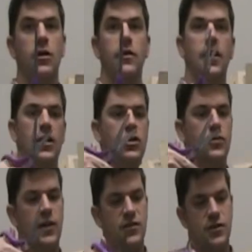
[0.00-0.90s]
and then I
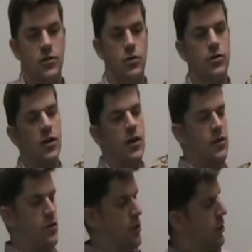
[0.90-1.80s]
use my scissors
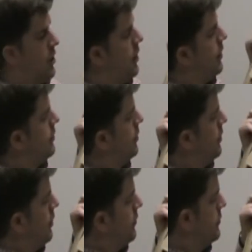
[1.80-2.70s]
to cut
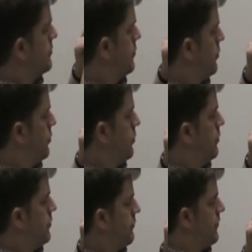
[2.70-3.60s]
this
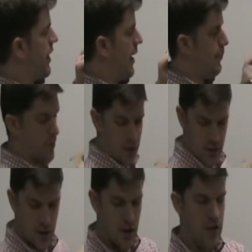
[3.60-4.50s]
little flap.
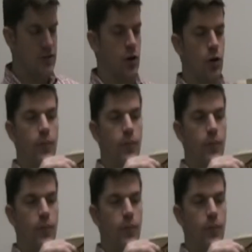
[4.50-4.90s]
So